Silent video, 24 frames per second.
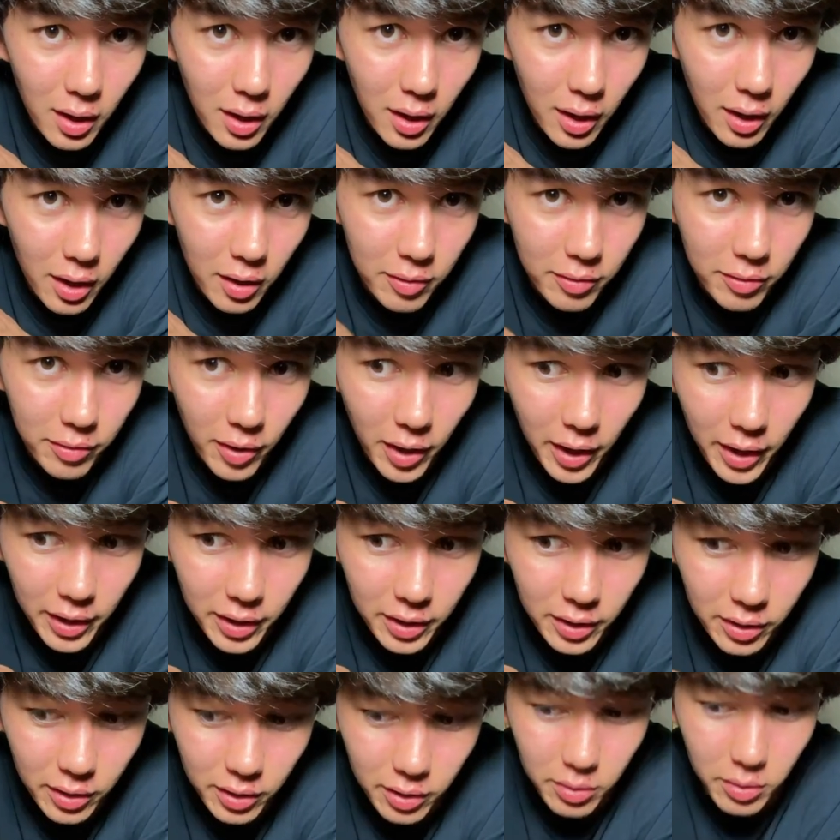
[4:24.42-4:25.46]
and find
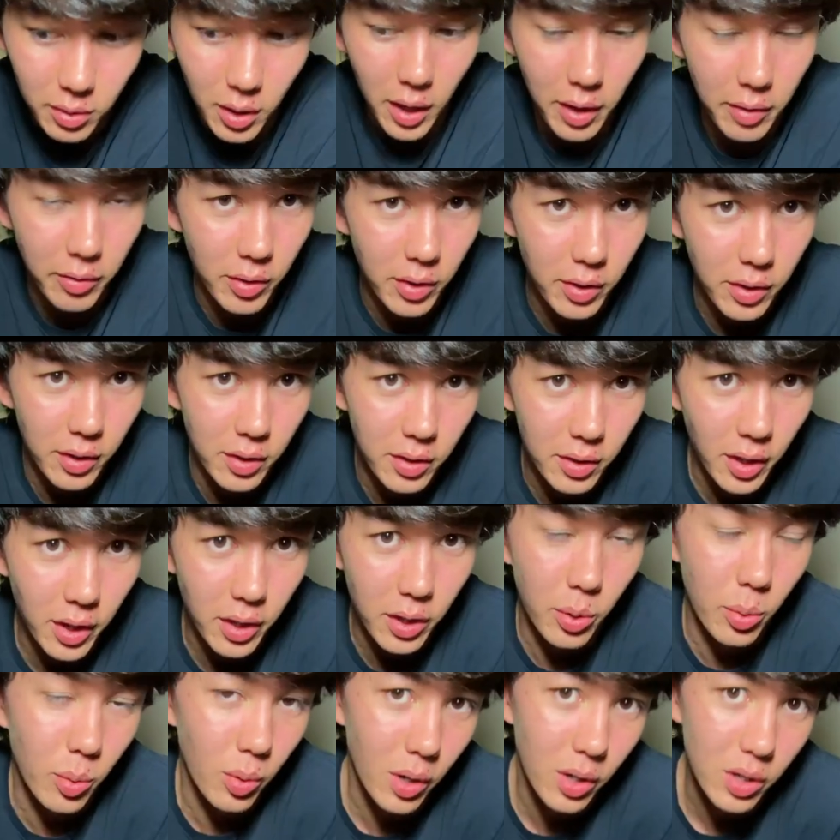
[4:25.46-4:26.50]
everything that
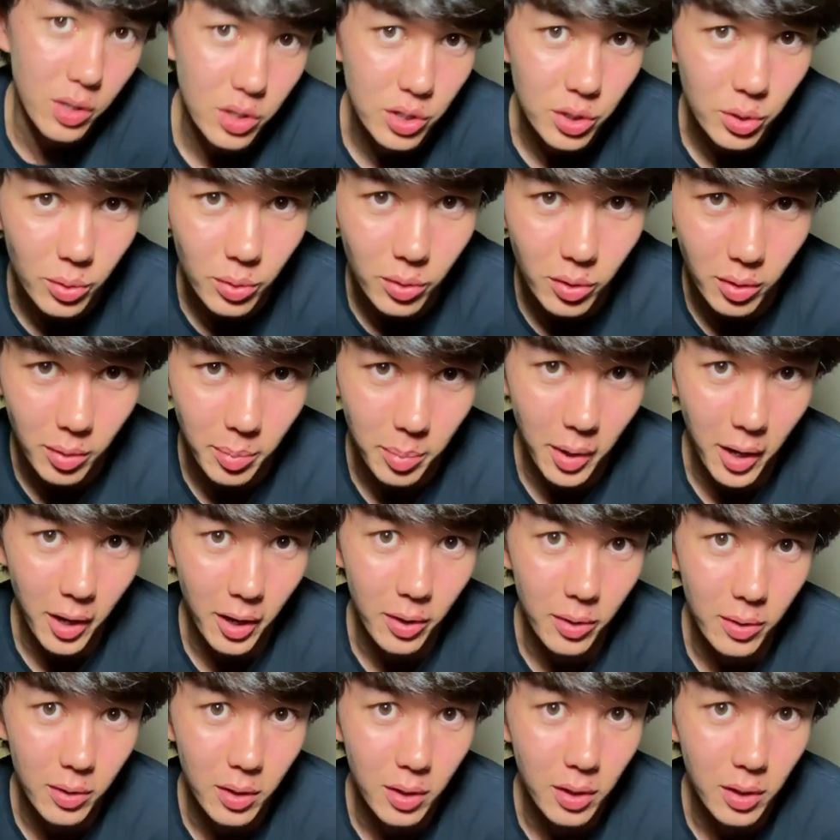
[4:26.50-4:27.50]
you were unsure about.